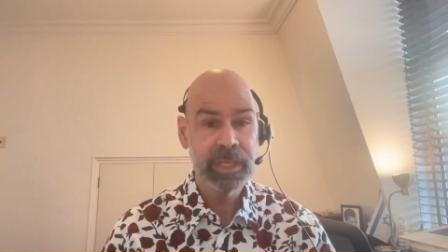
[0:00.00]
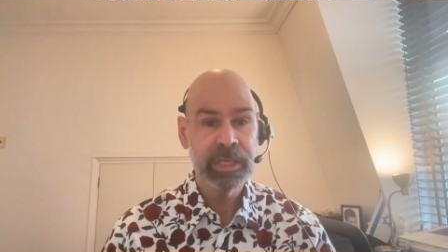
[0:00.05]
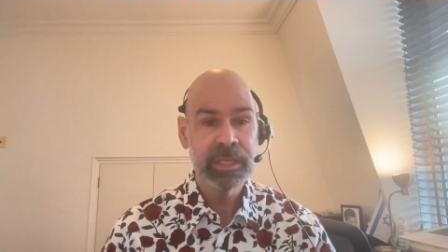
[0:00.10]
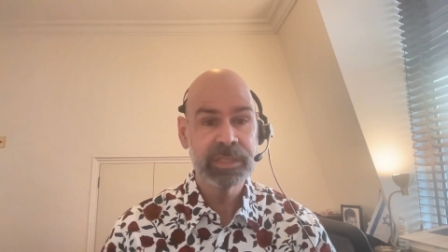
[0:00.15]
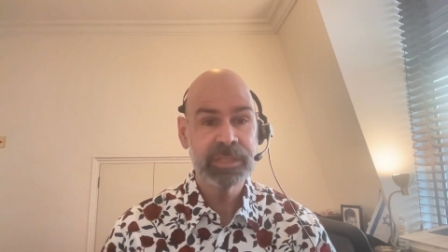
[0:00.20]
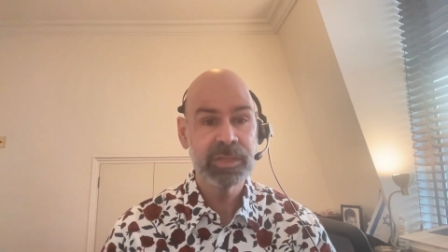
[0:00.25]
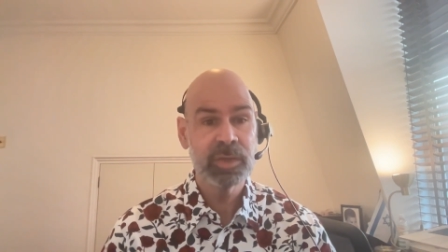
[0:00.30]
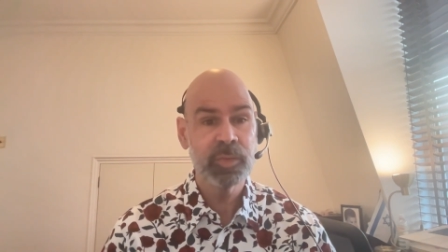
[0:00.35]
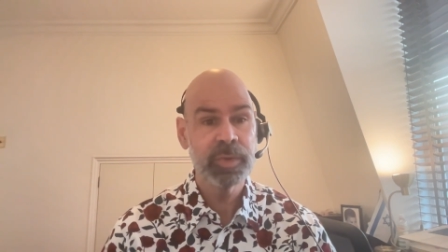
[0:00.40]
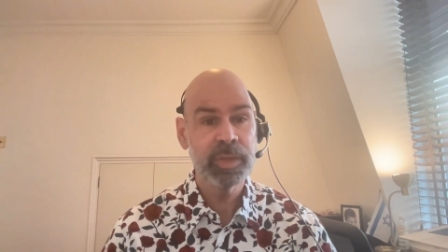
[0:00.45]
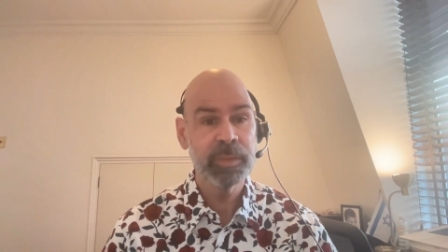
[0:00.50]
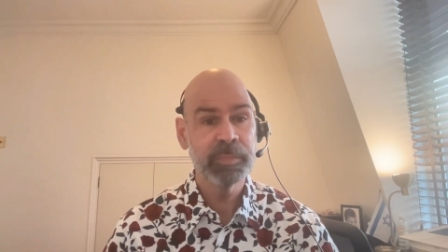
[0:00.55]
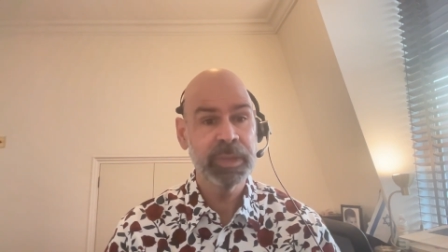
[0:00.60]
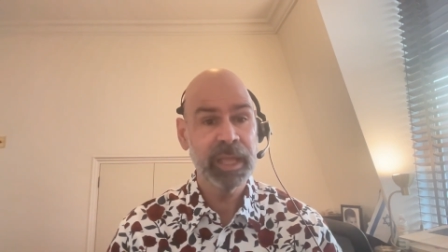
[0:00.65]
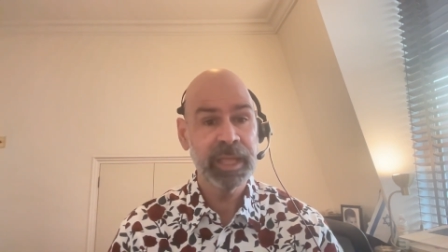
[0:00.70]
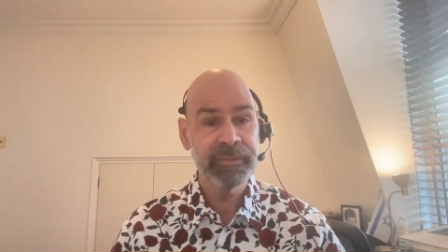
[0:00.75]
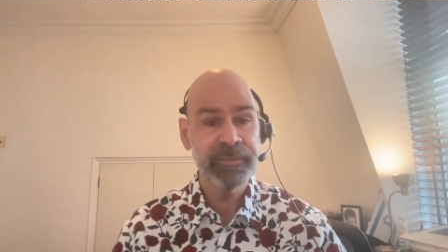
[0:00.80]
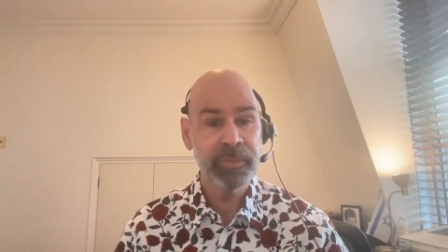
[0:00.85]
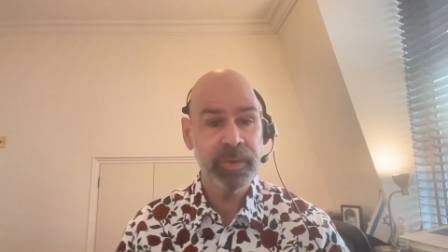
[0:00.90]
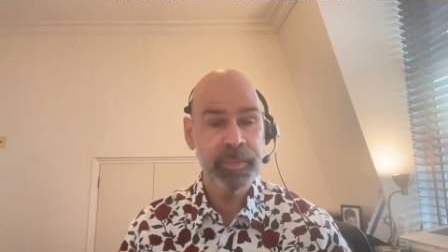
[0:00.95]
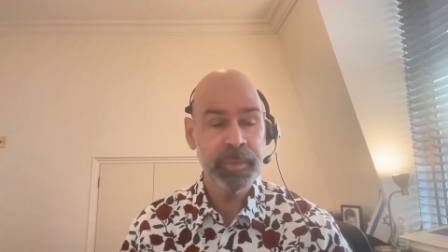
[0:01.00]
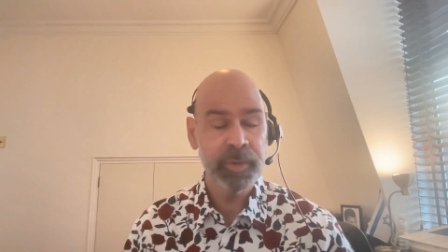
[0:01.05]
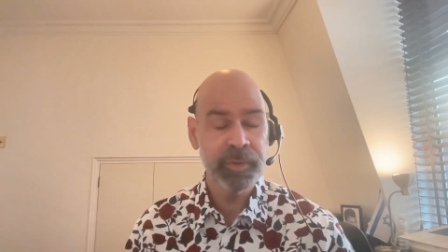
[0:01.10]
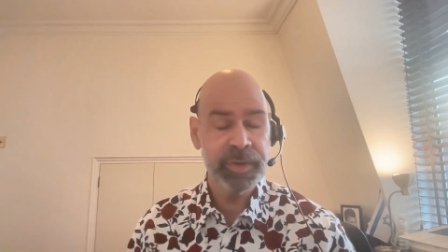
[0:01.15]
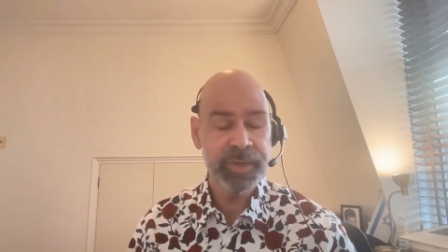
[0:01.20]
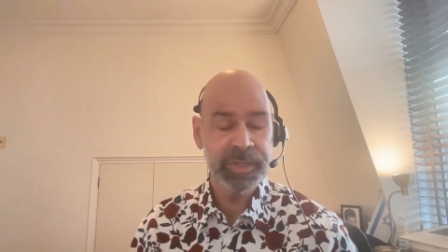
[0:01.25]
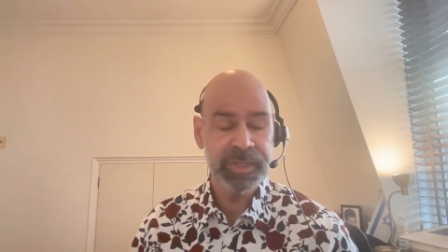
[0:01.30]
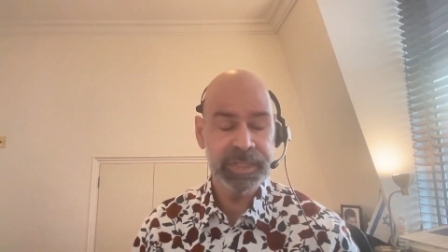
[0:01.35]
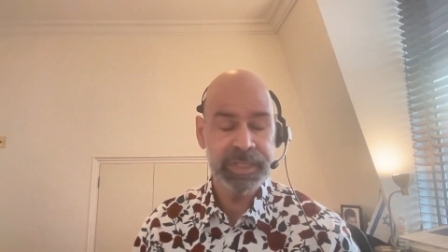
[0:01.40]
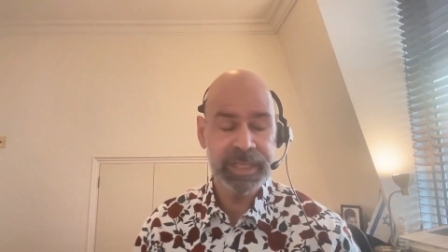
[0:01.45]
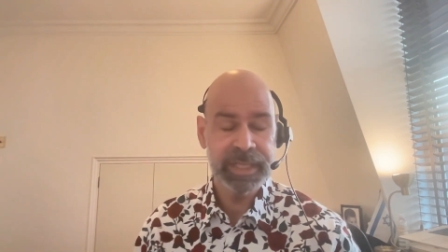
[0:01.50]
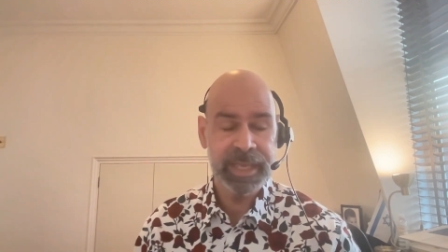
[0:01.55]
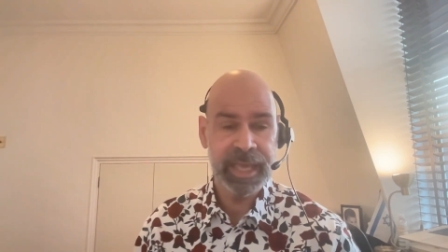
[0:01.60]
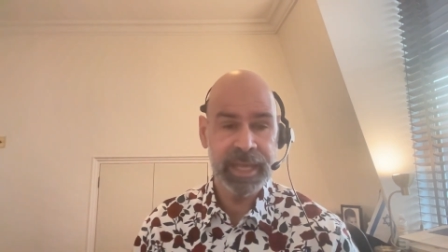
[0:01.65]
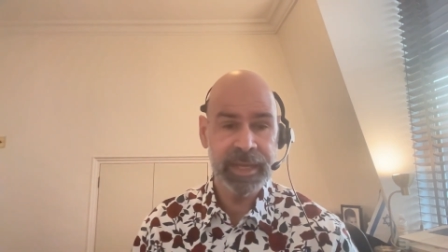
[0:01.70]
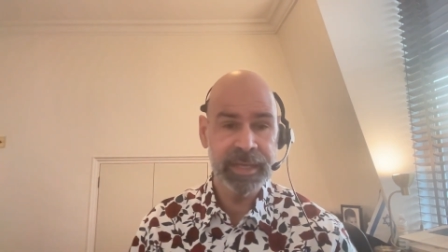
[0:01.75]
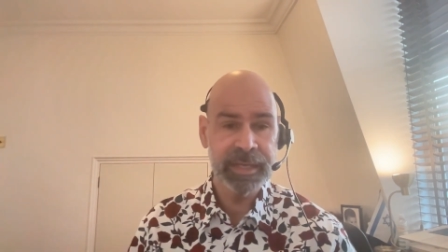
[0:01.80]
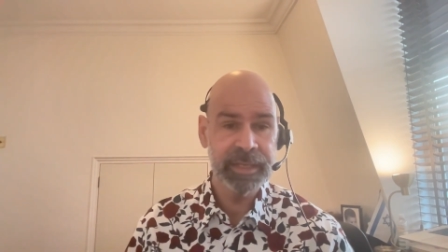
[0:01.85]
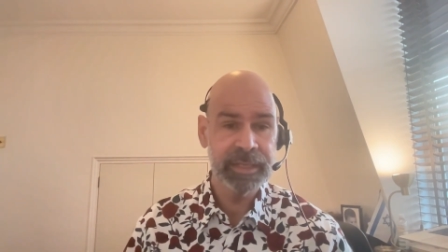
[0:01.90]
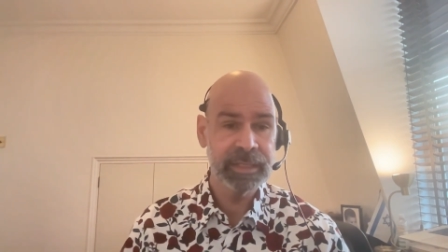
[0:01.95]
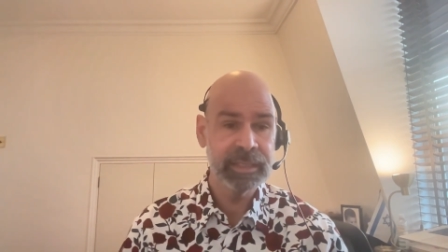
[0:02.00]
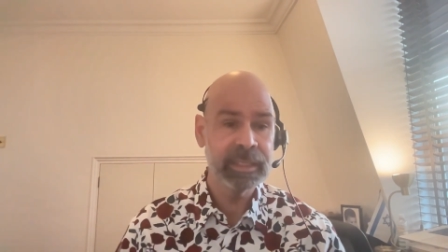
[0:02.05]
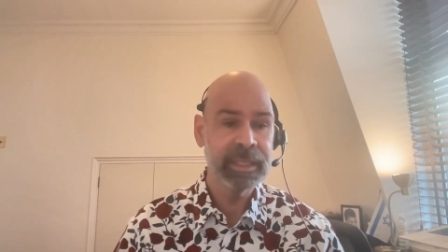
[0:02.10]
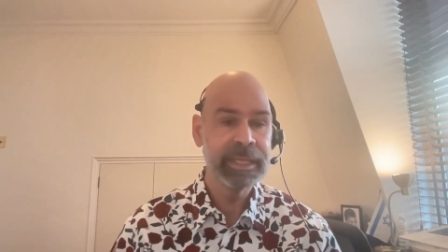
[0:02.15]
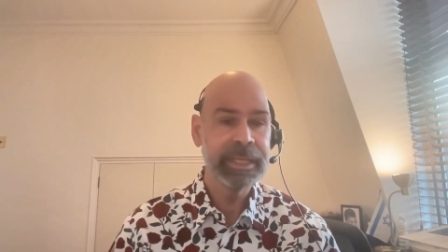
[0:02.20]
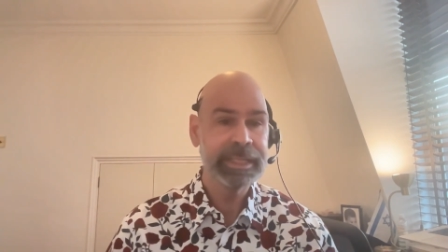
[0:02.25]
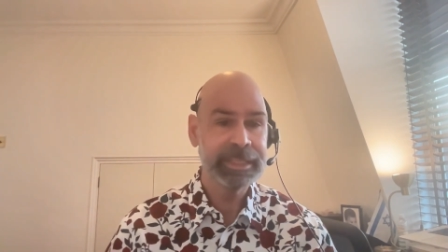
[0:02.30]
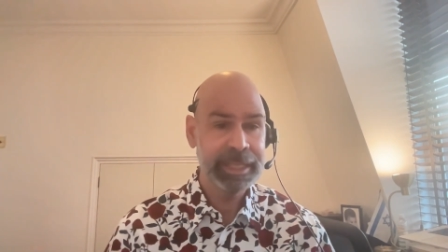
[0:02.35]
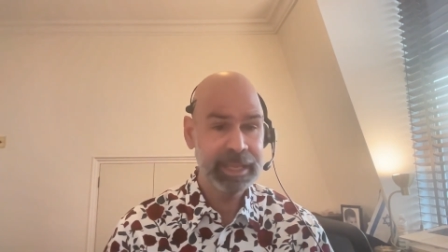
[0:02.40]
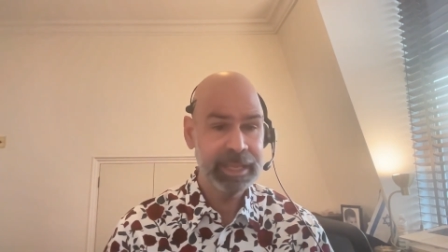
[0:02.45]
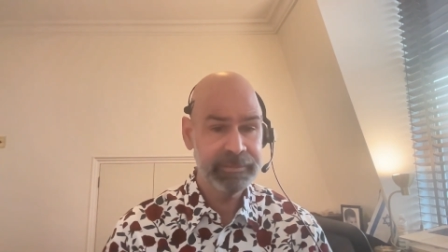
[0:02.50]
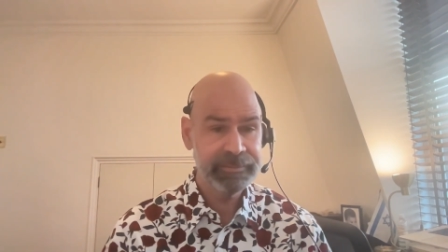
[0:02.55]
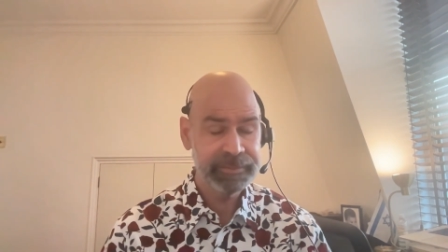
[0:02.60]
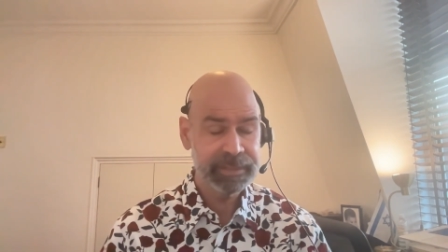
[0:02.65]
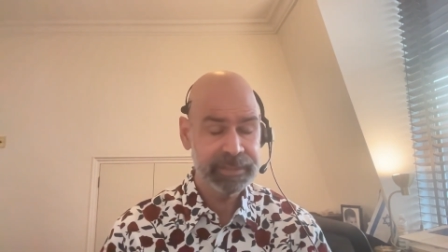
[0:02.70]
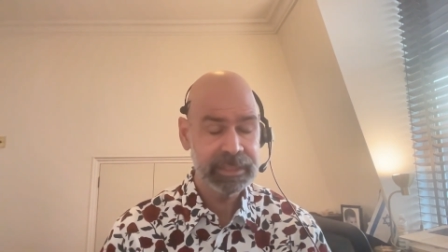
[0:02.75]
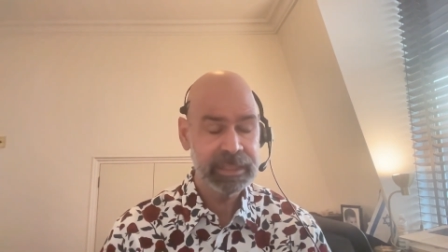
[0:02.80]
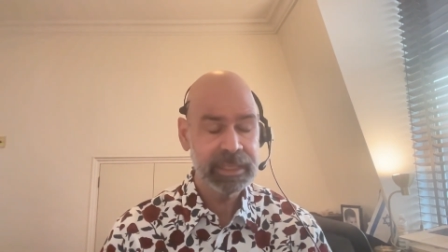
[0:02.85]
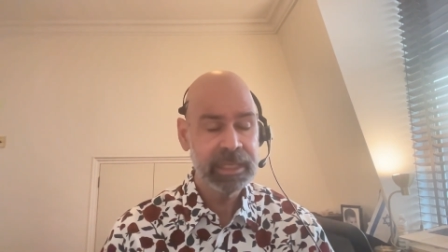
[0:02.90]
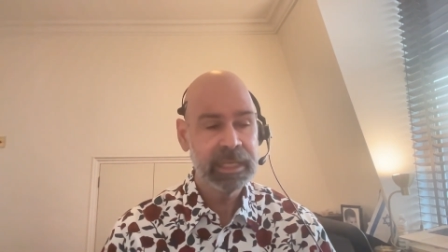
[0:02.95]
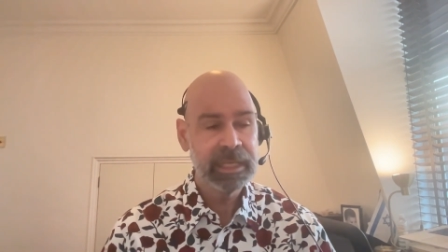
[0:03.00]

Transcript: So we applied for immigration to Canada, left,